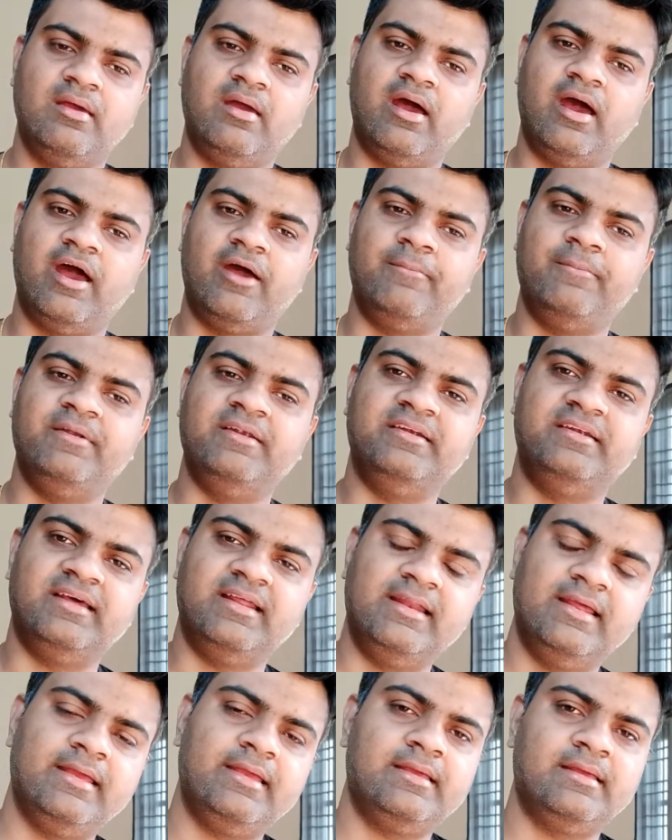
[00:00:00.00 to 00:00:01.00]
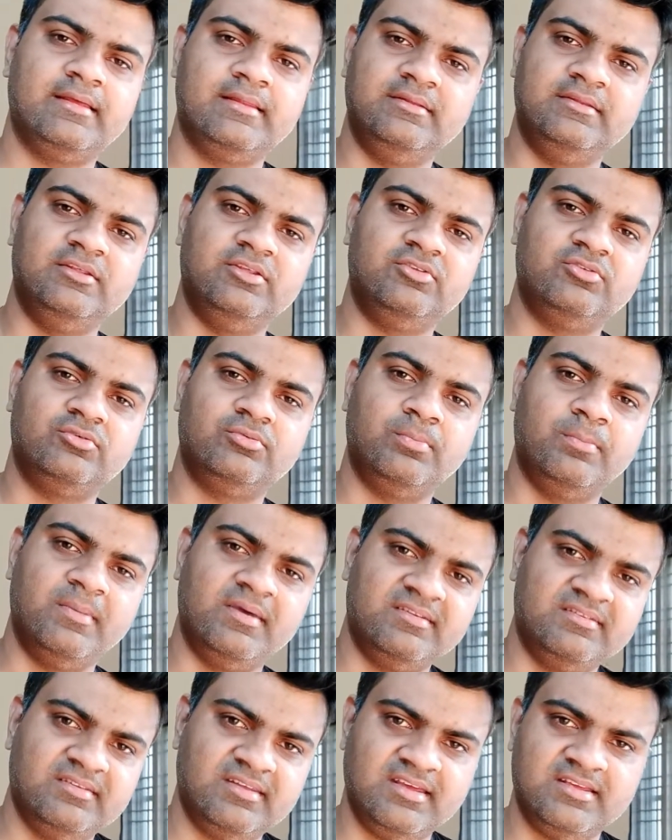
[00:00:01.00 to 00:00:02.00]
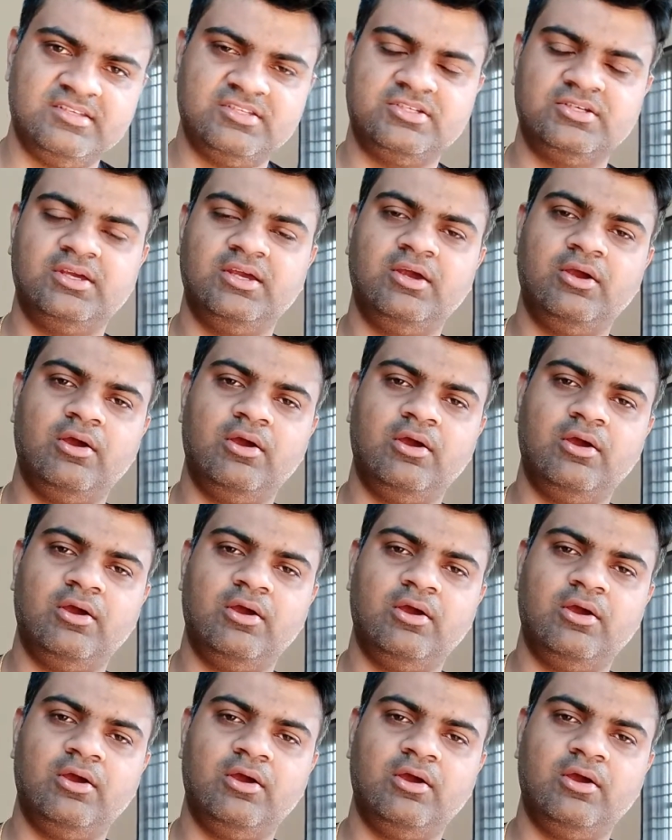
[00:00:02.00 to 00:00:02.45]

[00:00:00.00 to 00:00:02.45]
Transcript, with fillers: I've been telling this message